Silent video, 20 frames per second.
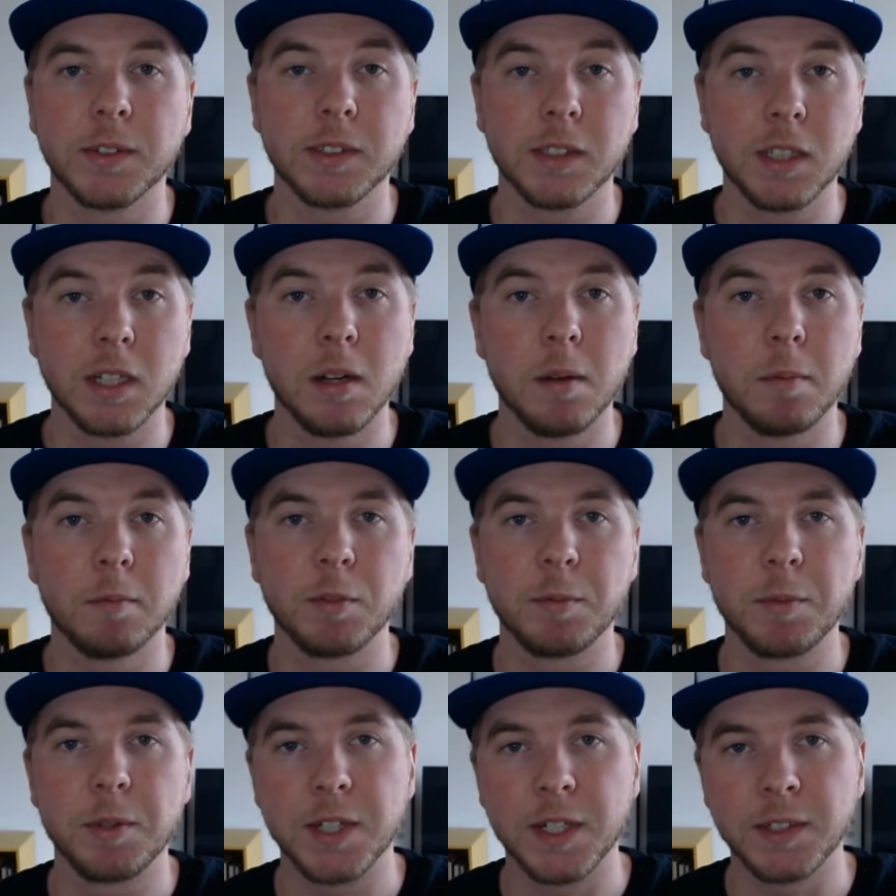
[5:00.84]
come
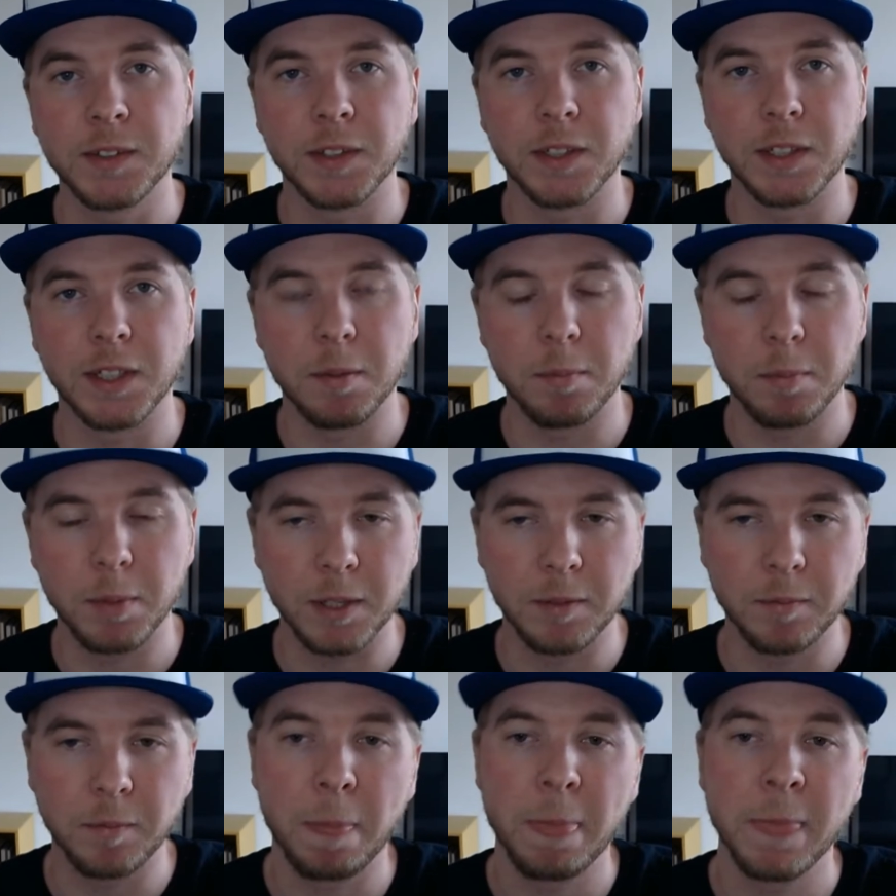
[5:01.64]
from your testing
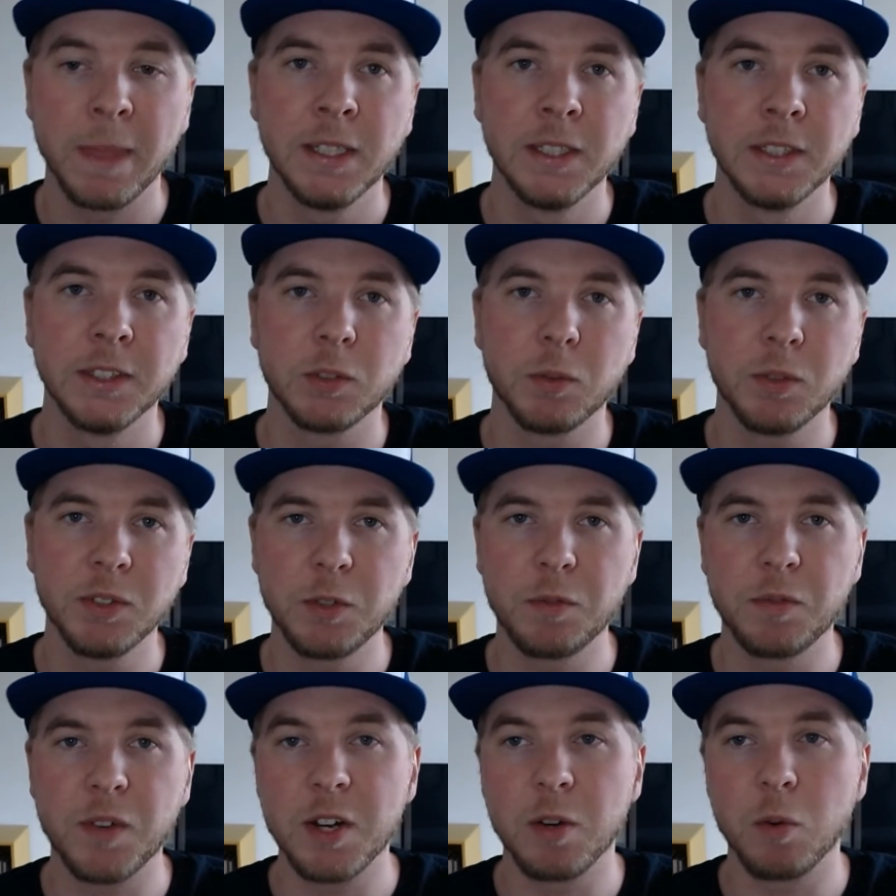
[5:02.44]
campaign. So
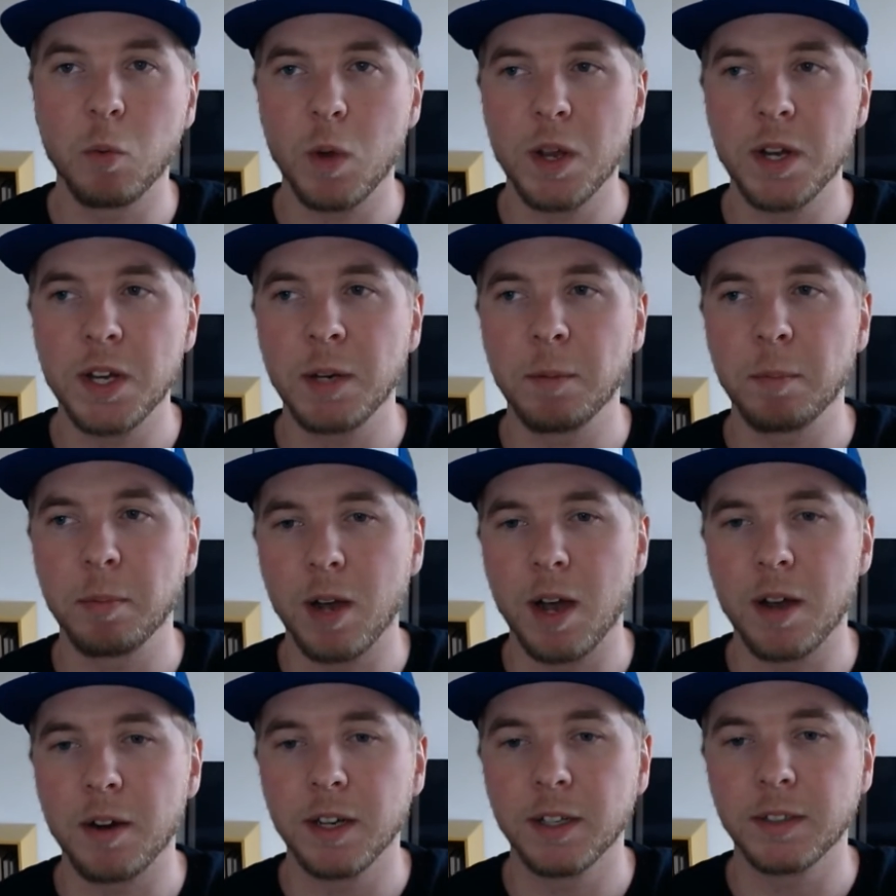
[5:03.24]
once you find a winning
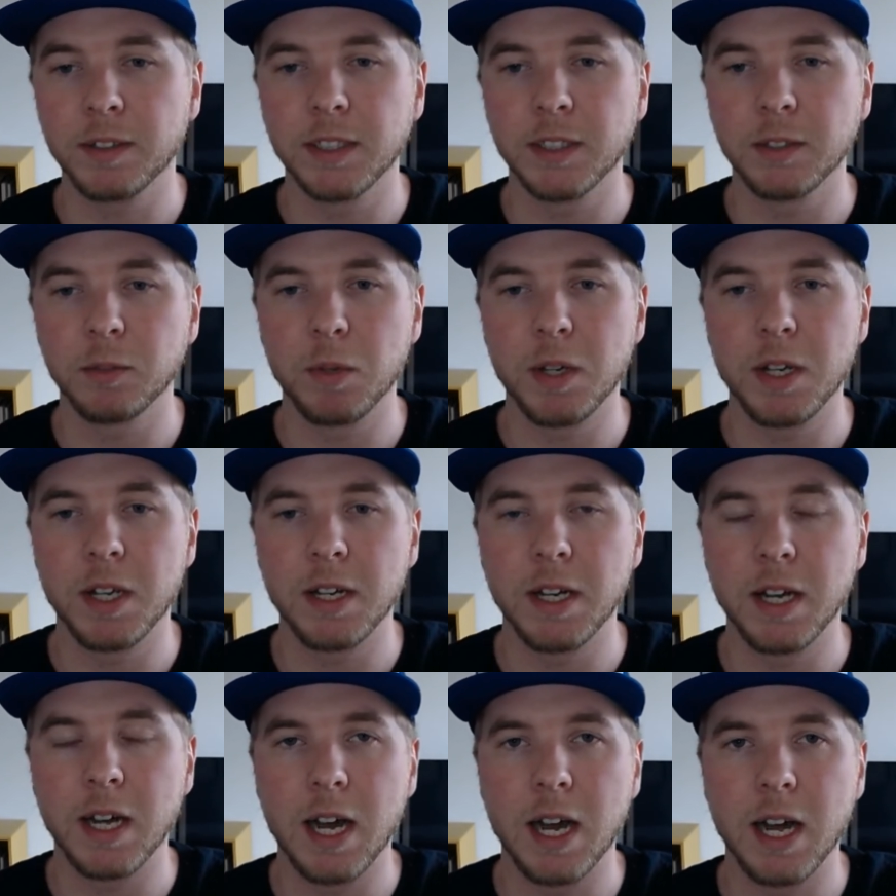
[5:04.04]
product is
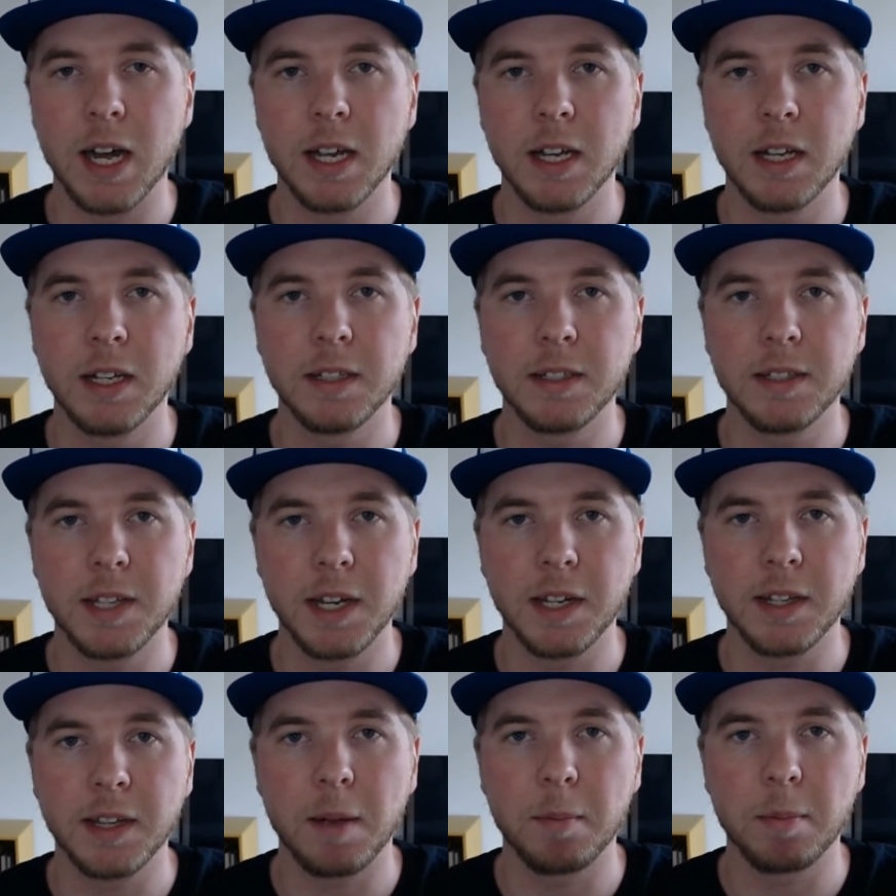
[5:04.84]
when I
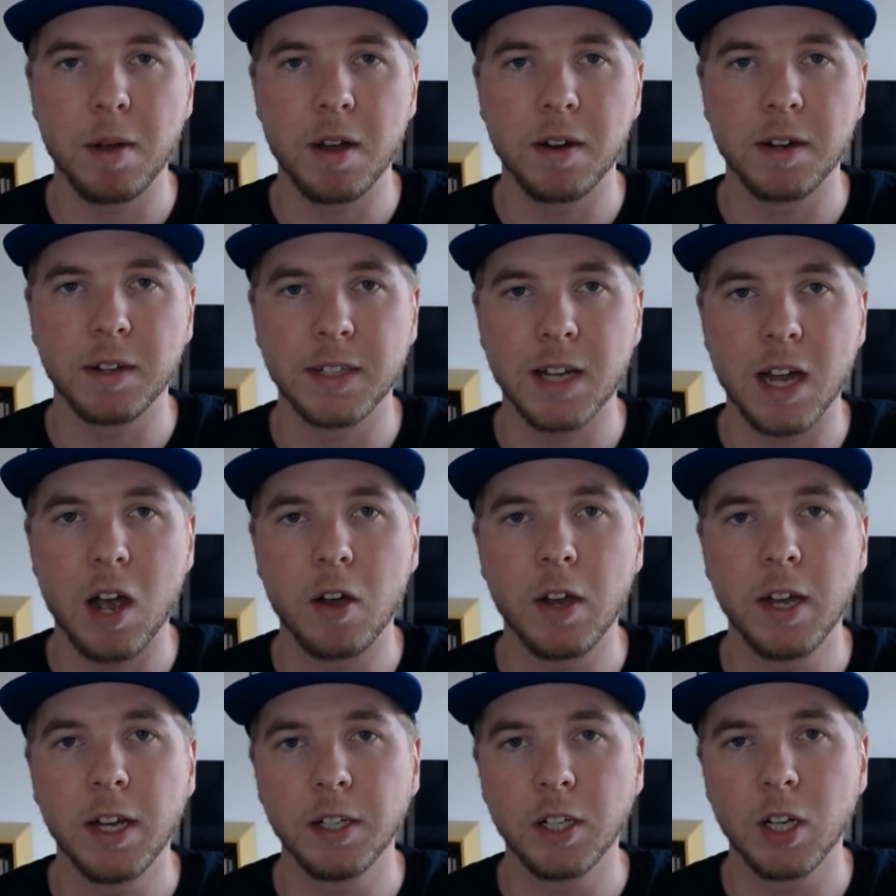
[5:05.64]
take that product
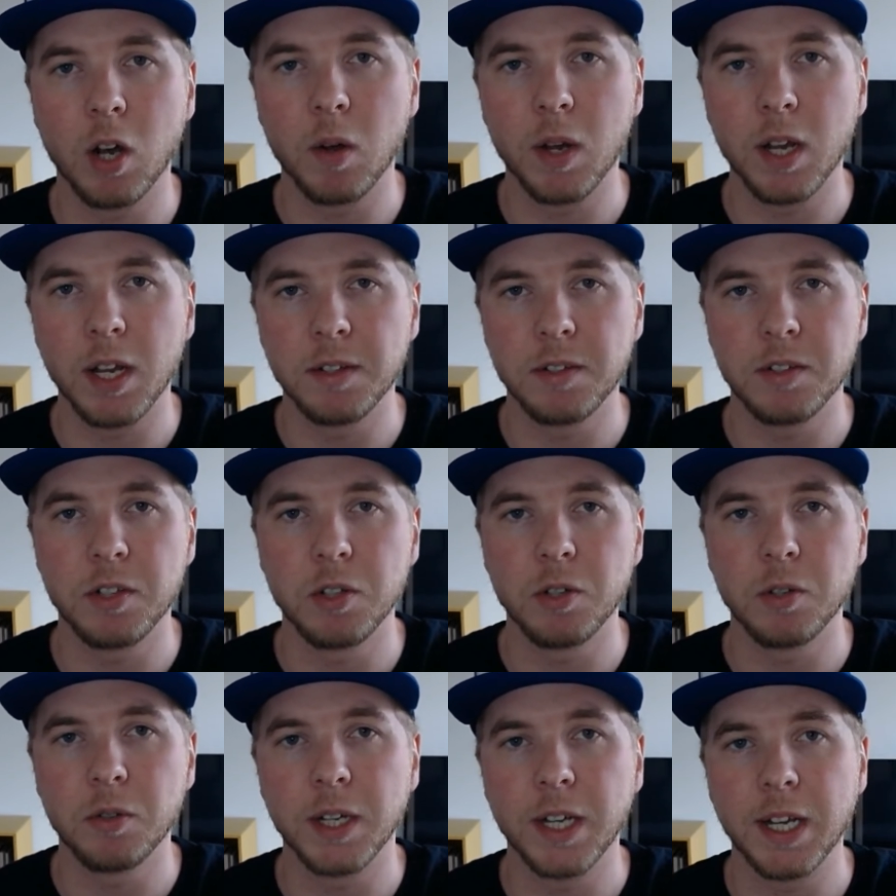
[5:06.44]
out and go
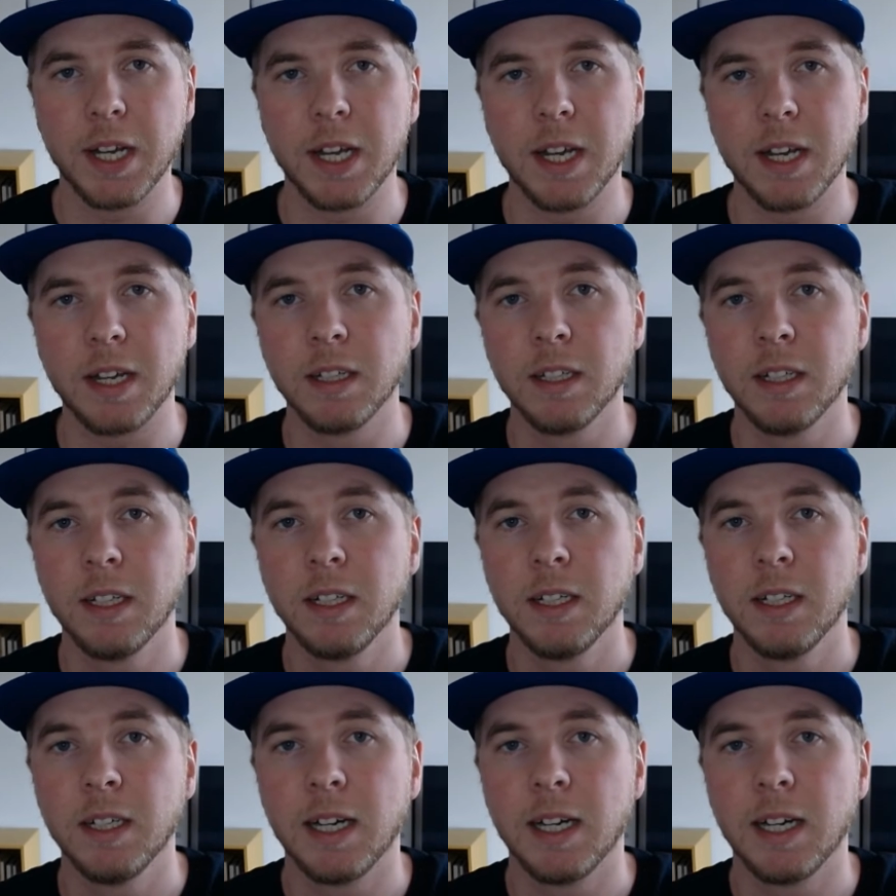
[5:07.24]
into a